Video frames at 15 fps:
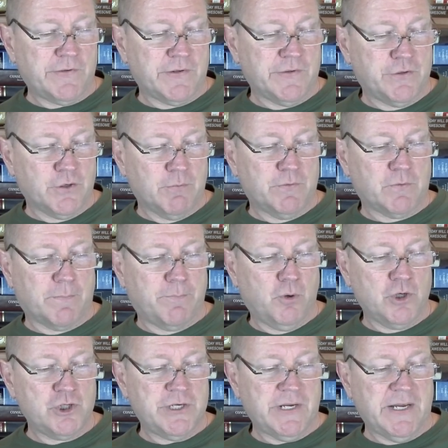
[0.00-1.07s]
consumers who are
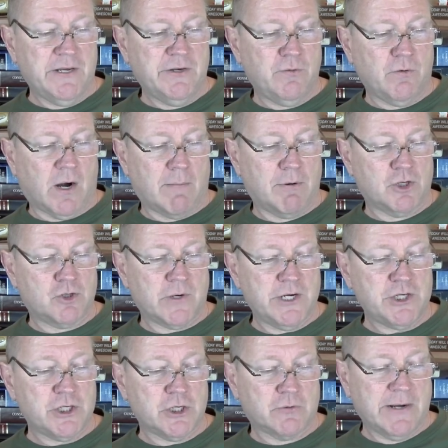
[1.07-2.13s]
pushed into
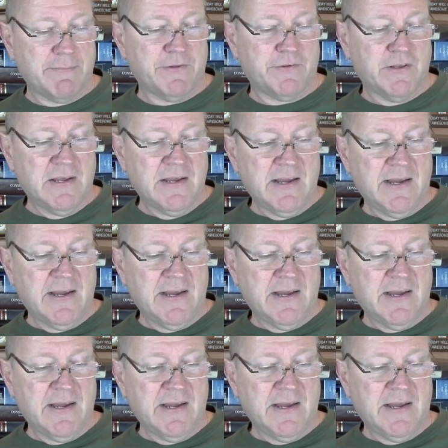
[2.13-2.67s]
arbitration agreements